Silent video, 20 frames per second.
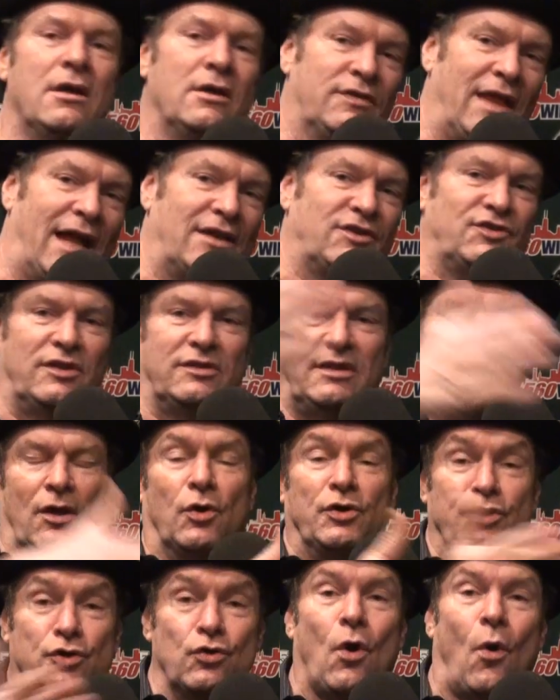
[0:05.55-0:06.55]
That's the deal.
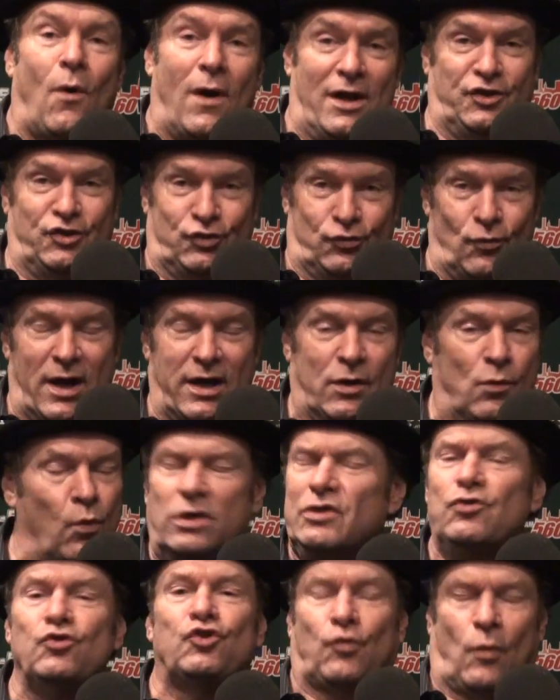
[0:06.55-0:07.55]
And you go on strike. What
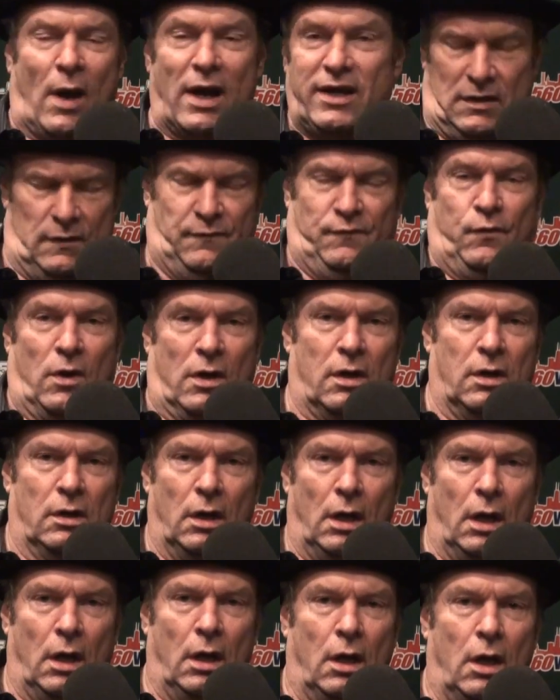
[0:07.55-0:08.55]
are you striking for?
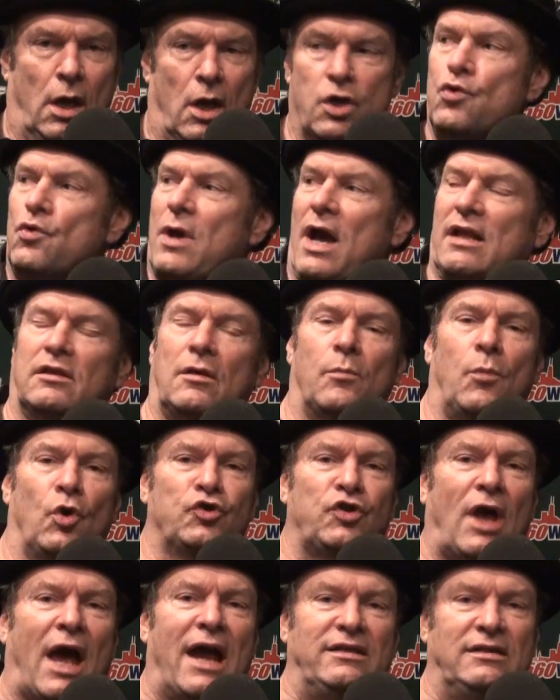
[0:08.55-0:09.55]
You got the
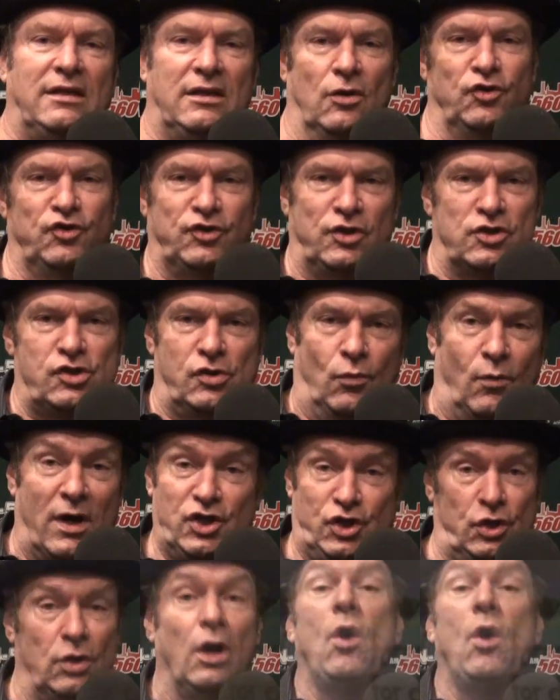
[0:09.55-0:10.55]
most ideal situation.